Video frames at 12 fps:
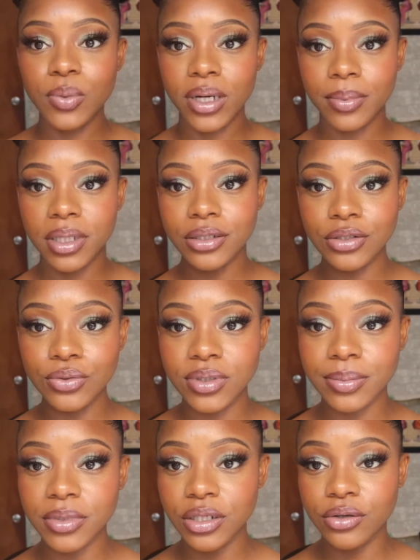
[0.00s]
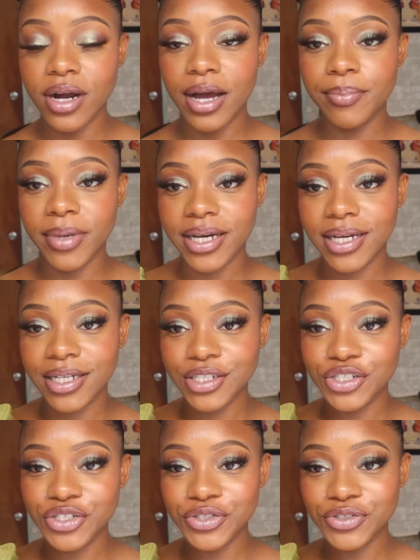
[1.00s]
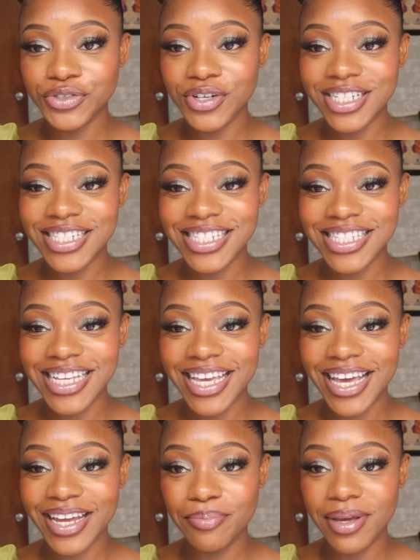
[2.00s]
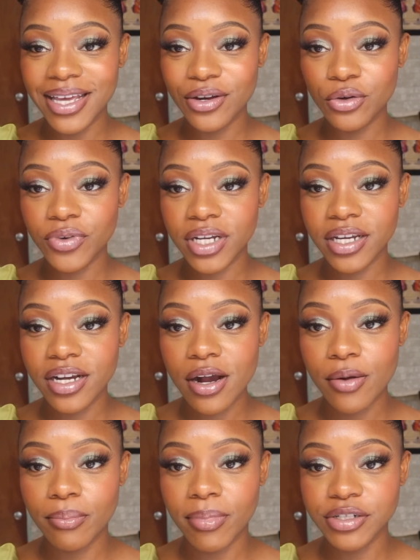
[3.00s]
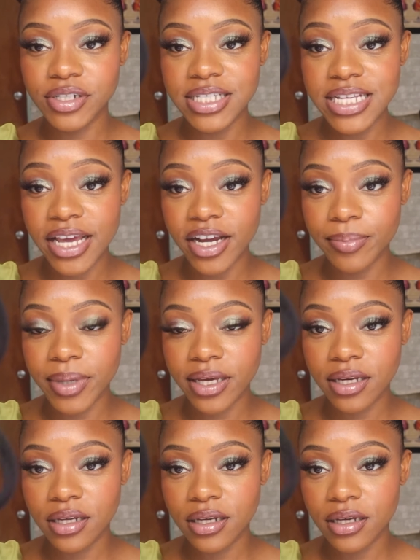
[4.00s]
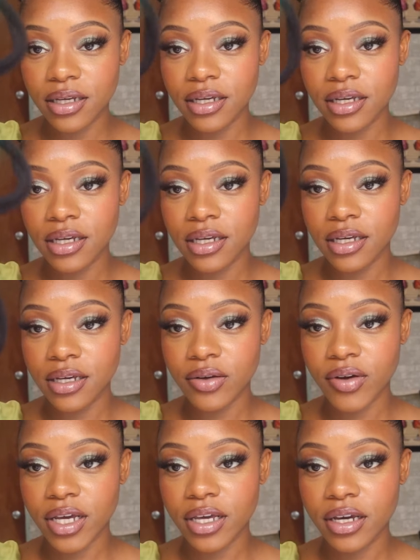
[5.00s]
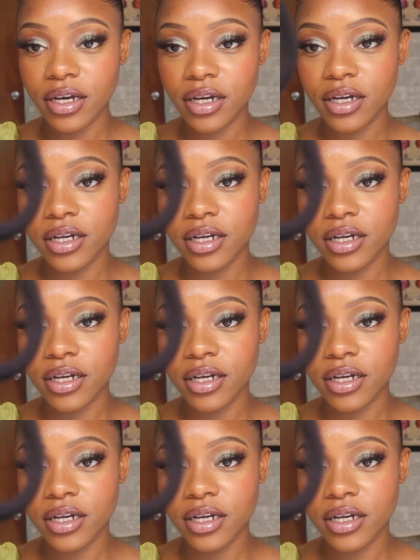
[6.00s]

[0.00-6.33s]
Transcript: what I'm gonna do is I'm gonna grab my trusty headband over here, my trusty hairband, right here.